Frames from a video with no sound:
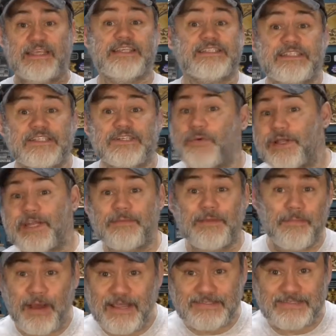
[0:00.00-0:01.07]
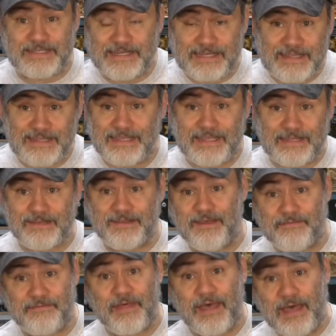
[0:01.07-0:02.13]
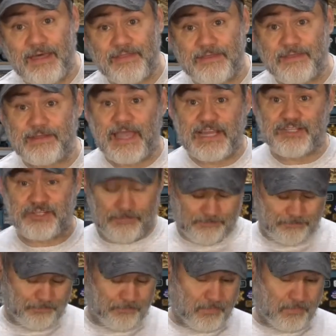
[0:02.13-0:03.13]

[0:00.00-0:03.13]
isn't going to be president at the end of the election.